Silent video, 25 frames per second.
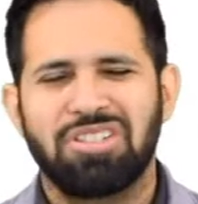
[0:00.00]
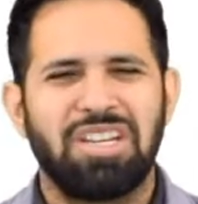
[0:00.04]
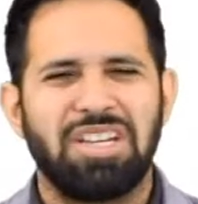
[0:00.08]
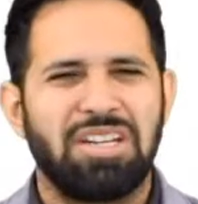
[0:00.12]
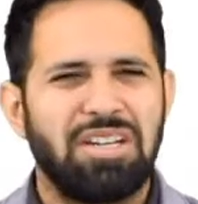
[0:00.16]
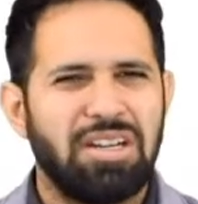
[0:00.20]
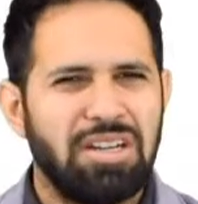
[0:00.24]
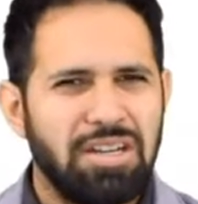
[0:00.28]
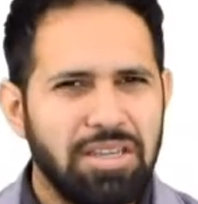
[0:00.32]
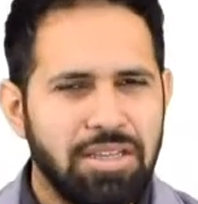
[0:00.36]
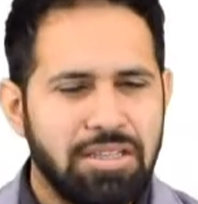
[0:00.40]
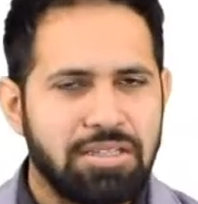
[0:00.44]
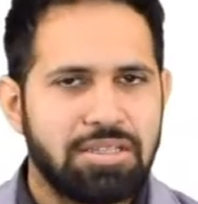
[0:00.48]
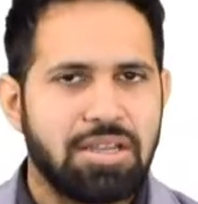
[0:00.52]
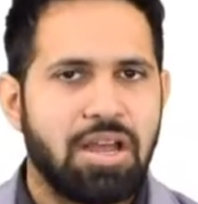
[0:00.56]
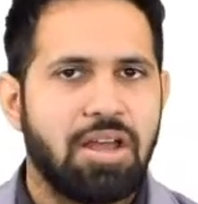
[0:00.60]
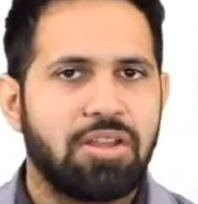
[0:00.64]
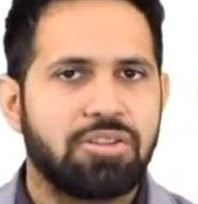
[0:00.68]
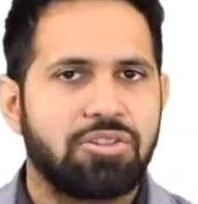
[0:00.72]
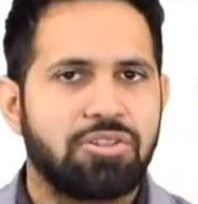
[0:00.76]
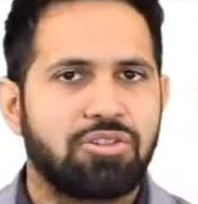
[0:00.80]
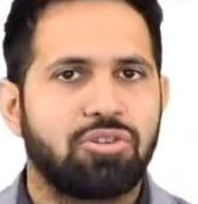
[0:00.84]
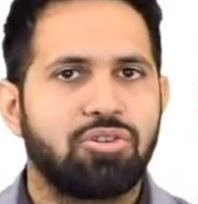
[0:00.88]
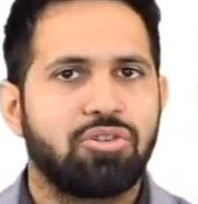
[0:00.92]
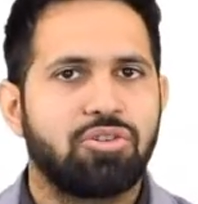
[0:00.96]
Generally, it's
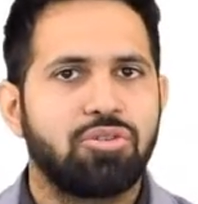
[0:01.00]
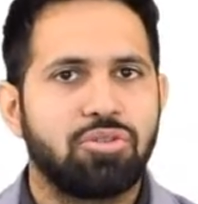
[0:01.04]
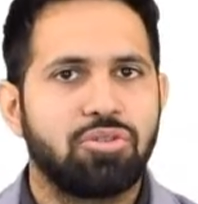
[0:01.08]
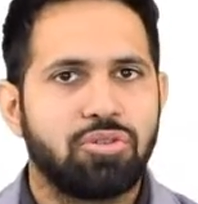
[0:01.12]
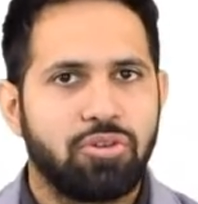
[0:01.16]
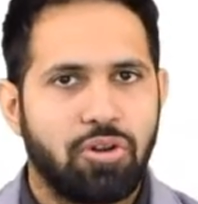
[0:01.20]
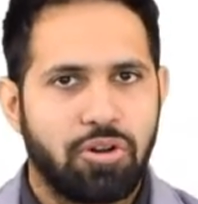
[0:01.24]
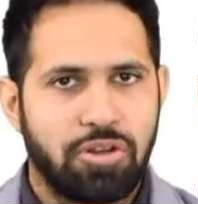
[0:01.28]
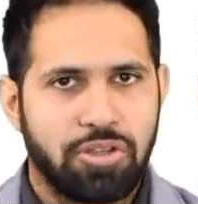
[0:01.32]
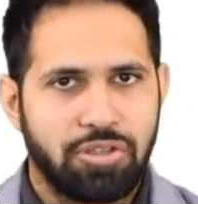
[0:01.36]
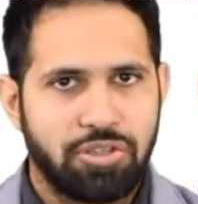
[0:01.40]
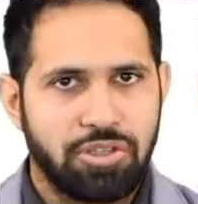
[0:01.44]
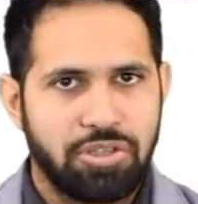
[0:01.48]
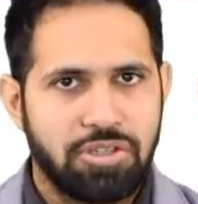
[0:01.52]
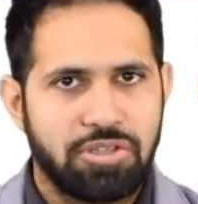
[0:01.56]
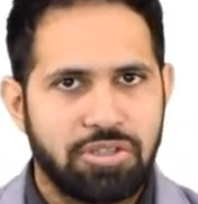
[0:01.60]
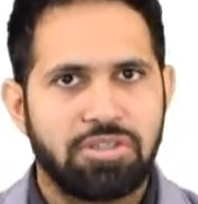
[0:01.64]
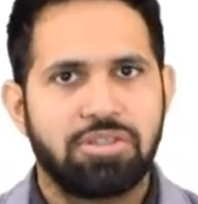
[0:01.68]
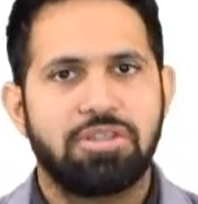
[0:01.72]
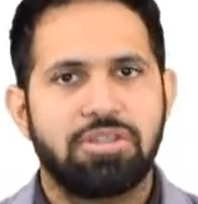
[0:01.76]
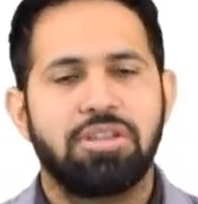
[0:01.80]
asked to neurologists.